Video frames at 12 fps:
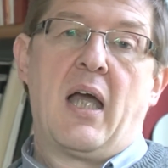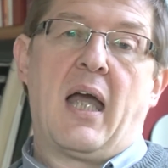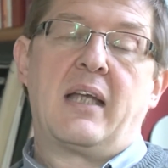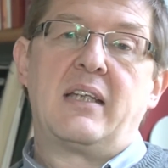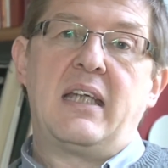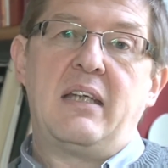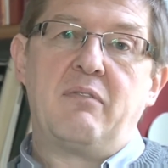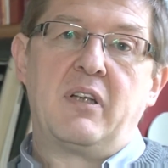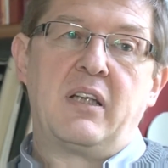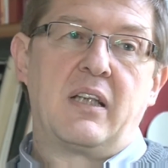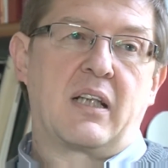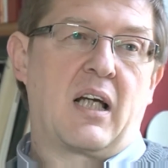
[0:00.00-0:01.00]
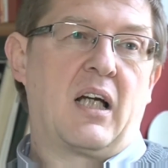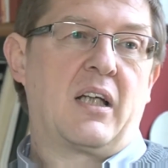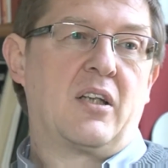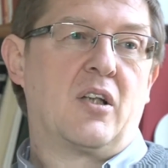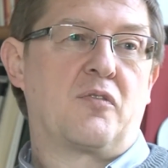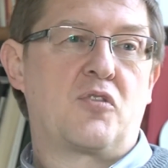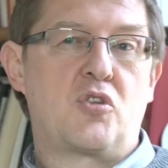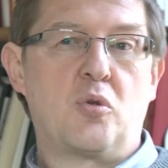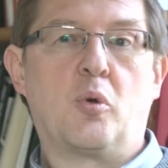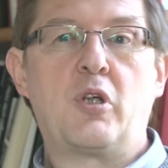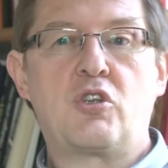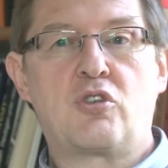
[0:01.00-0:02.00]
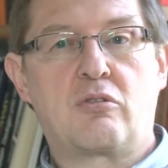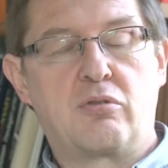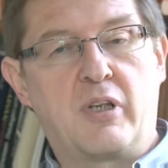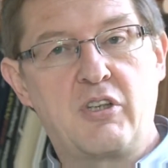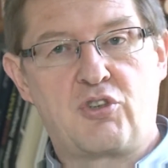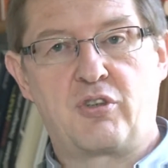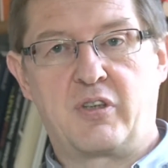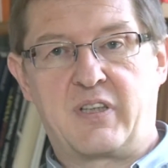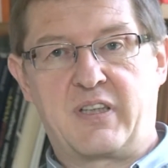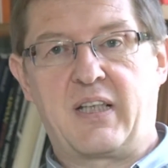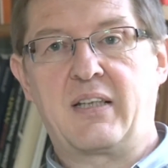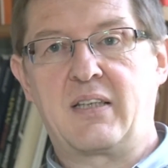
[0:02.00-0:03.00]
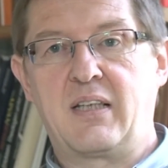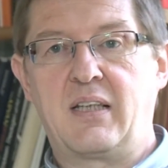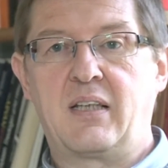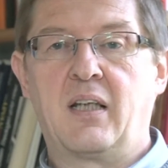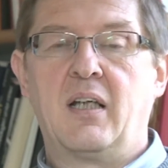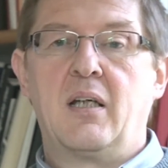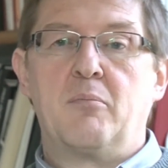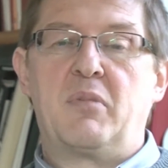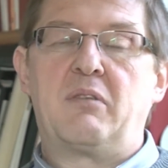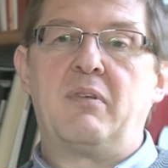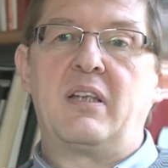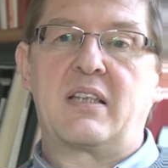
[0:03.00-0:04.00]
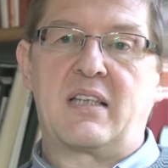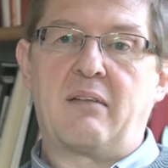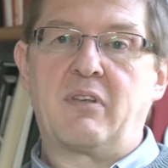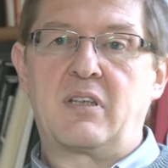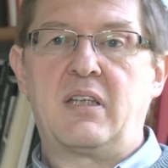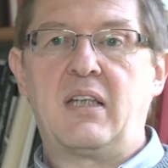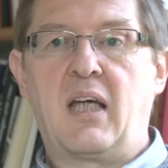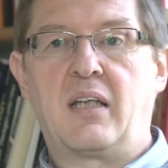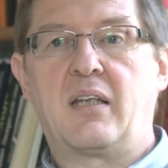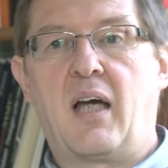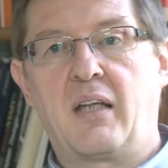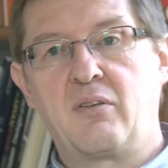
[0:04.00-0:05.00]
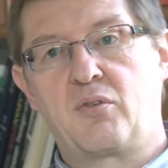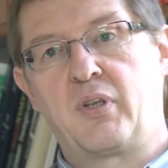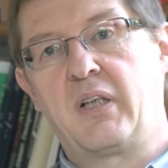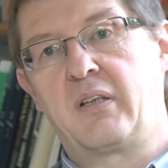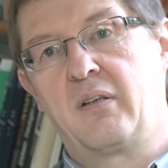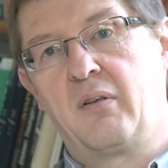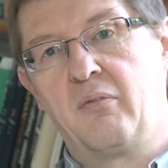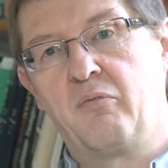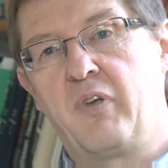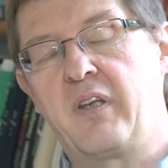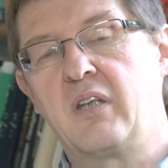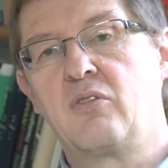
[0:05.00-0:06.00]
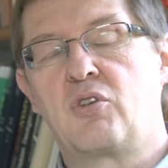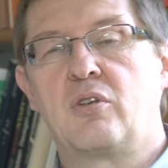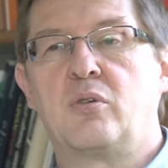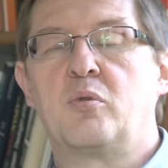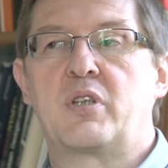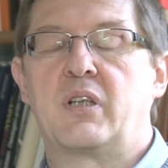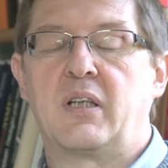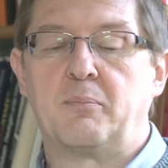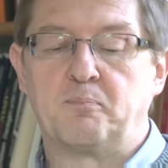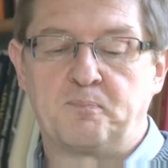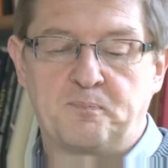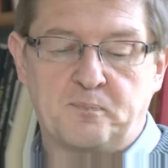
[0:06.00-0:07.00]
and even in a kind of Jewish Christian setting between 70 and 100 within Jerusalem.